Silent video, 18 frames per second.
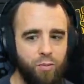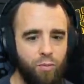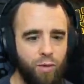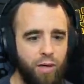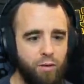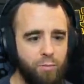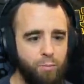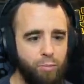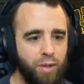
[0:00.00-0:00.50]

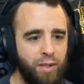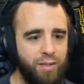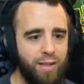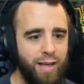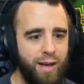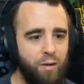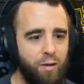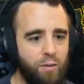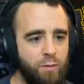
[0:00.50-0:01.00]
round plays
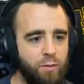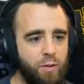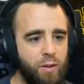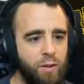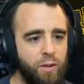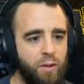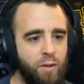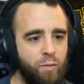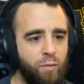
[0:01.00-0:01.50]
out,
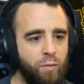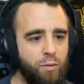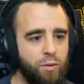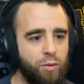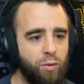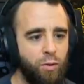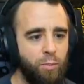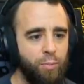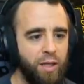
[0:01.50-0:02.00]
we'll
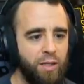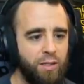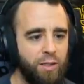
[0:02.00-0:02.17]
do our best